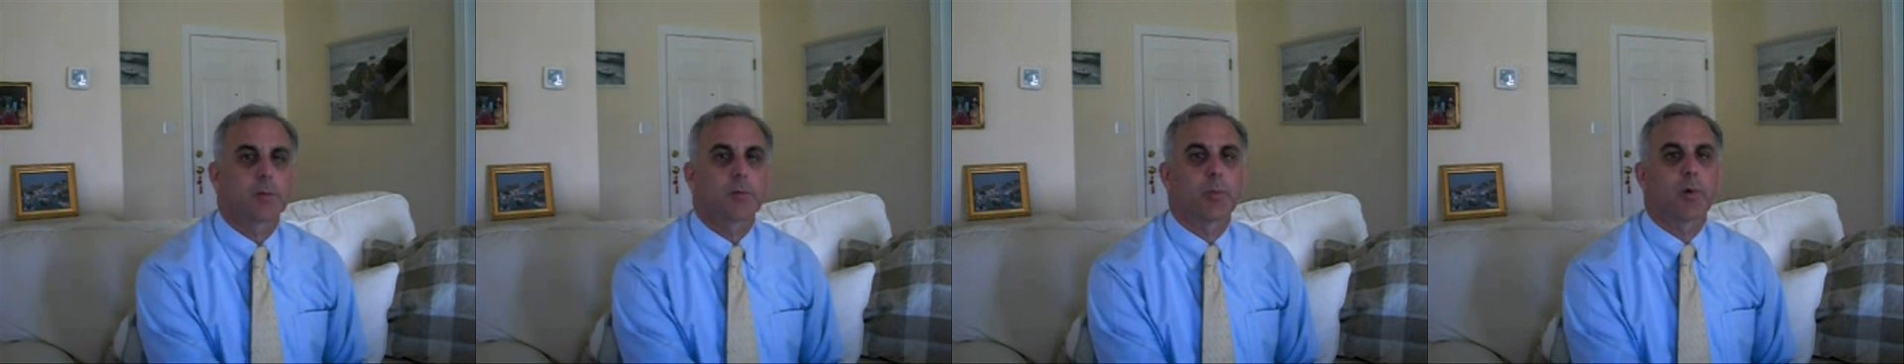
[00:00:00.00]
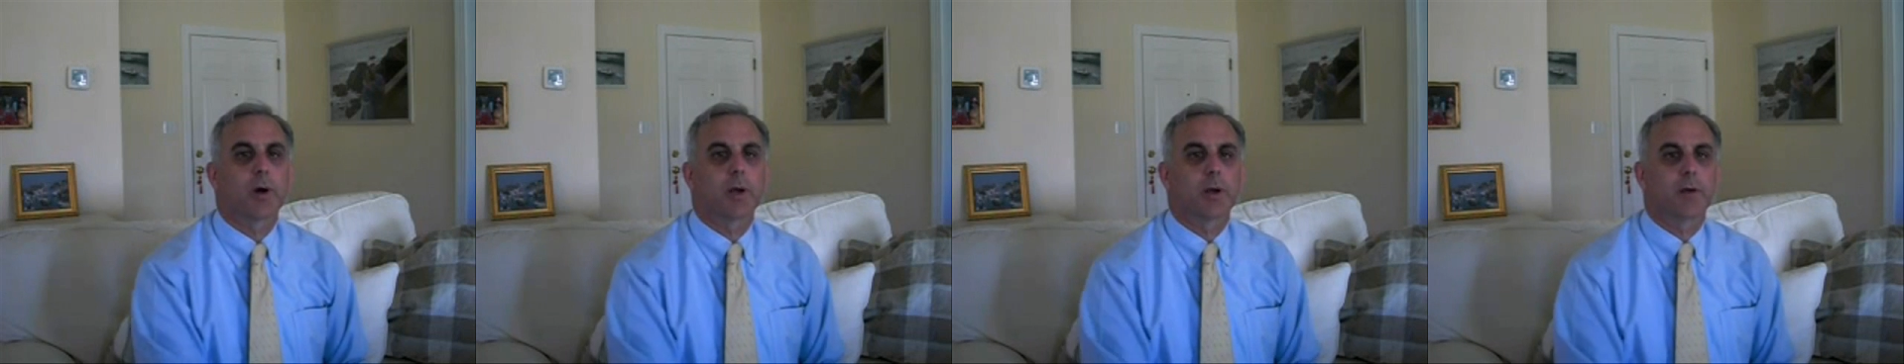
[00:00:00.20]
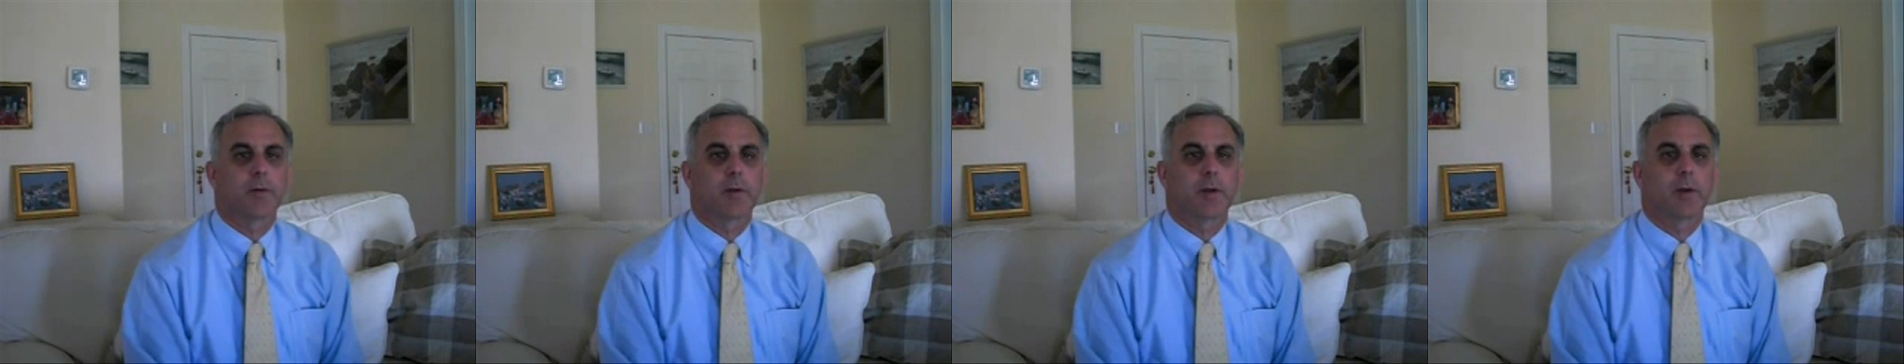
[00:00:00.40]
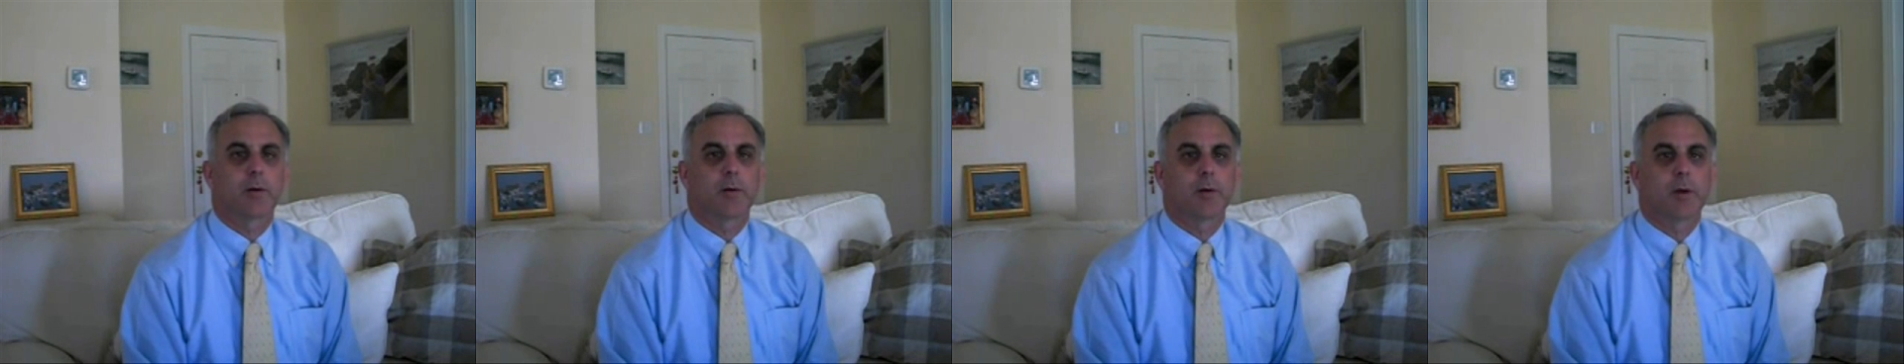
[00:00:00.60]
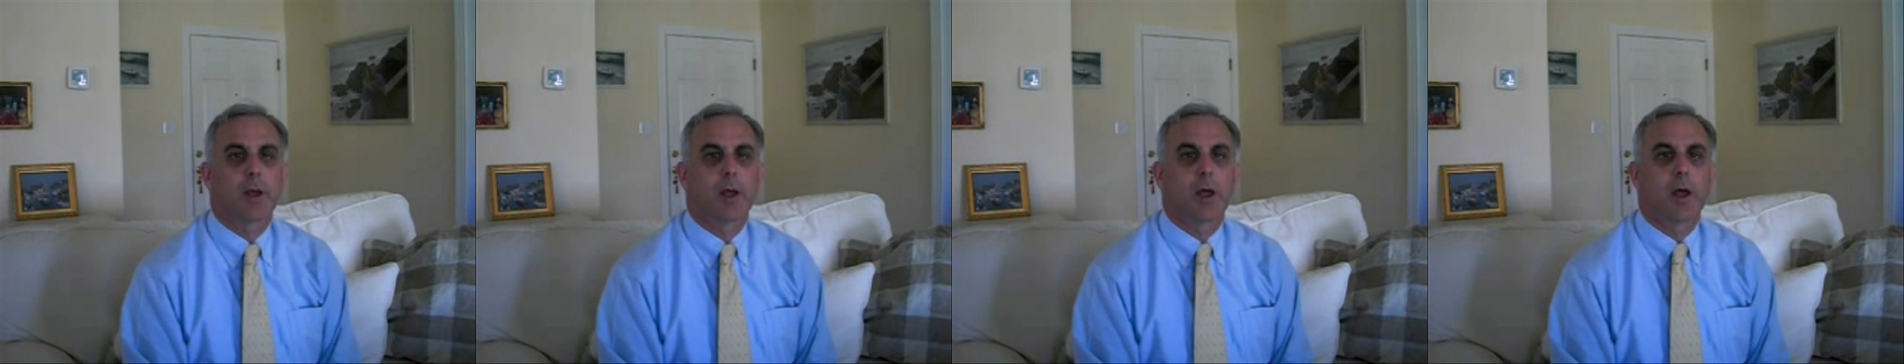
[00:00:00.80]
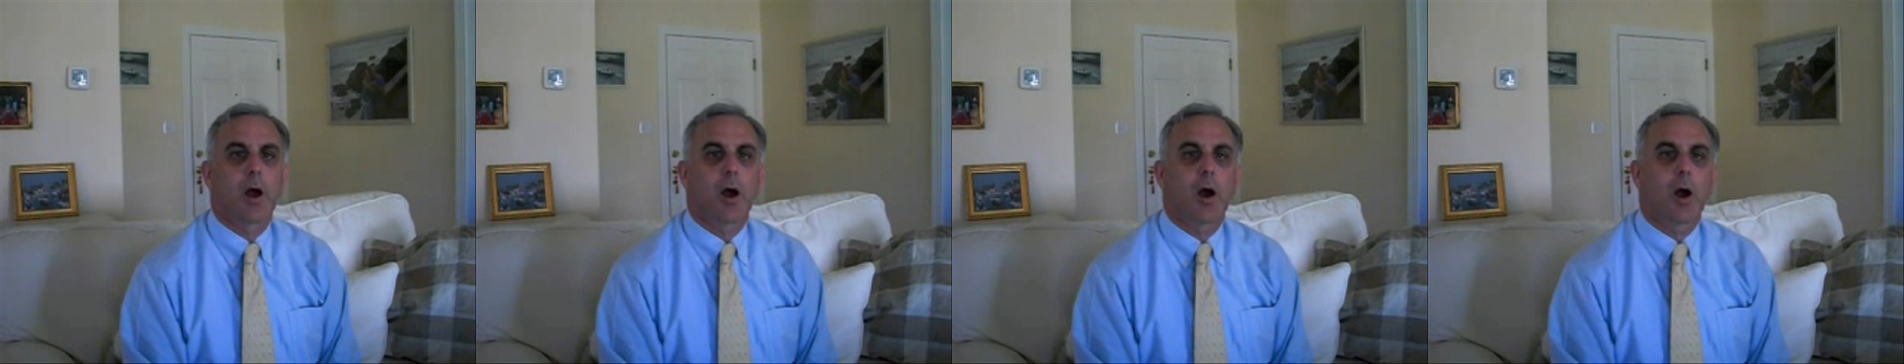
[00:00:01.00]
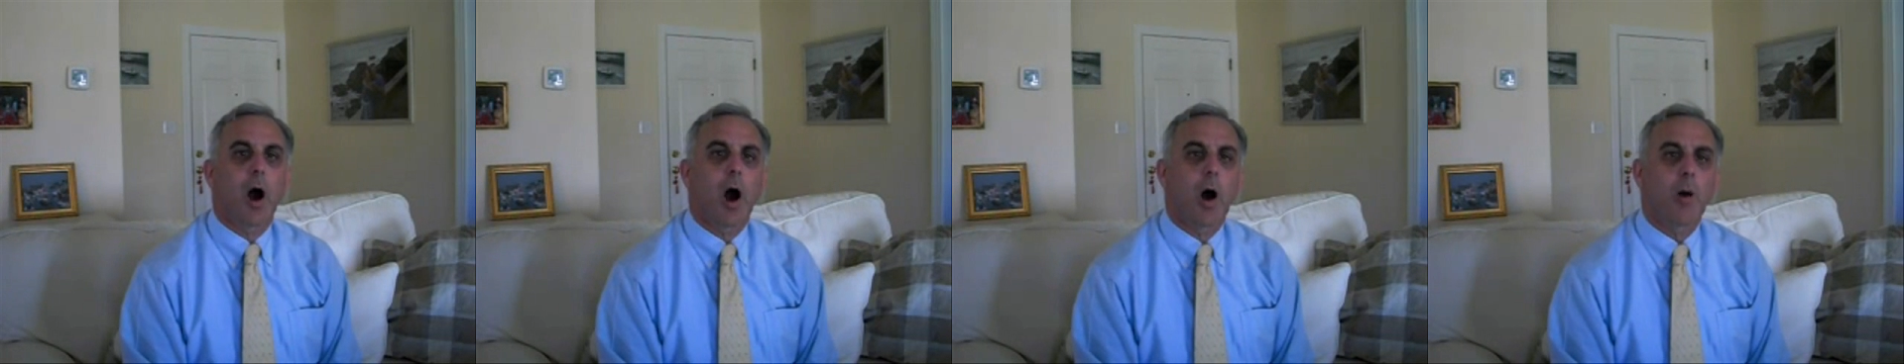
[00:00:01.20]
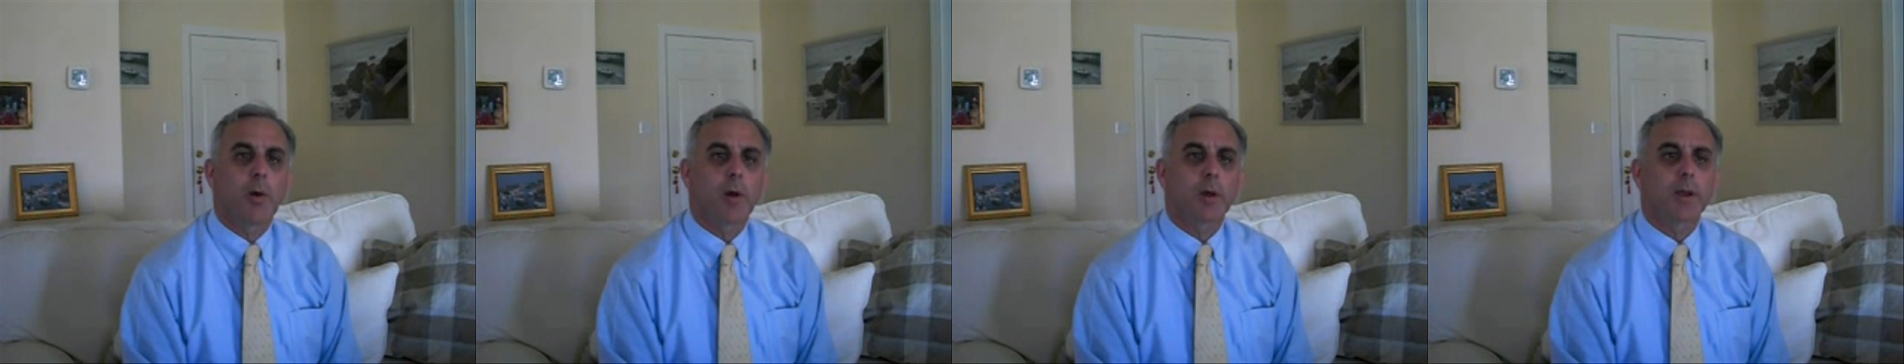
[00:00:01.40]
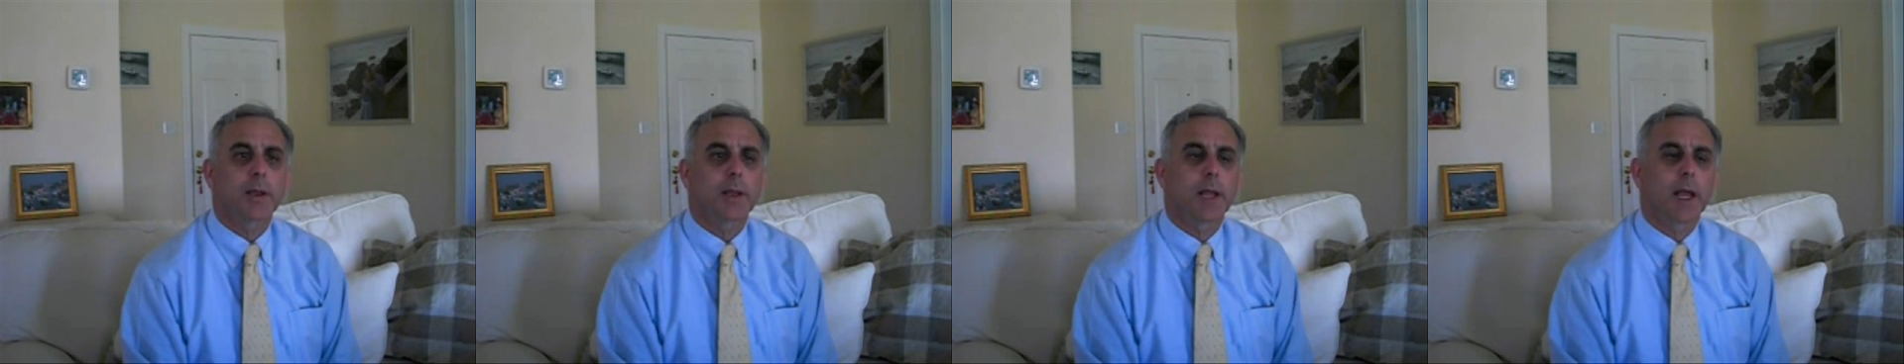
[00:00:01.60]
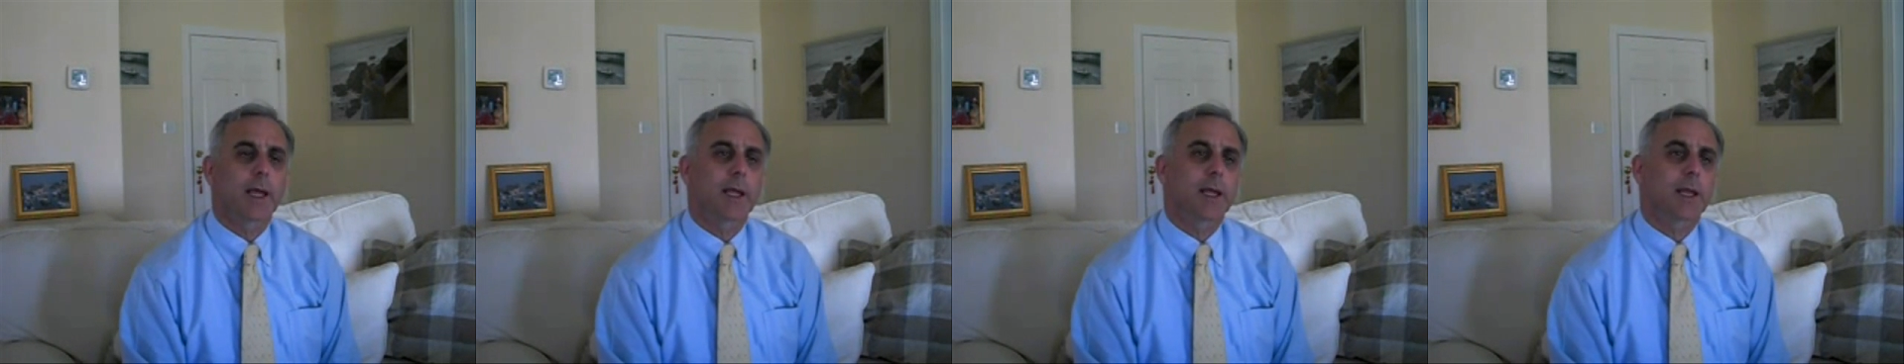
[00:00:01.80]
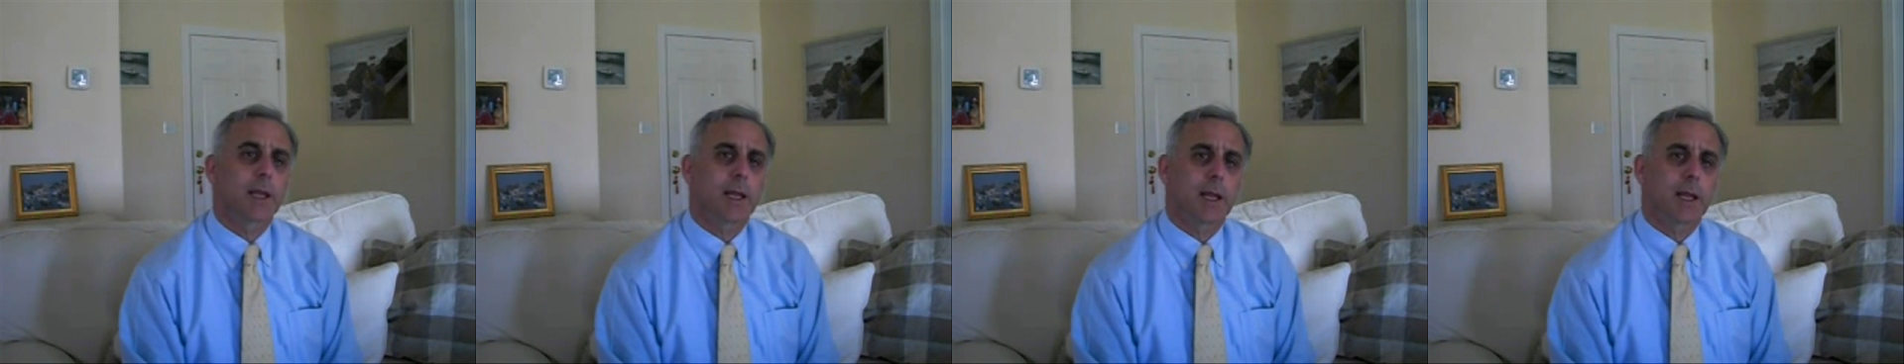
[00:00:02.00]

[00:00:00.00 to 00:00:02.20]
point of view. Almost like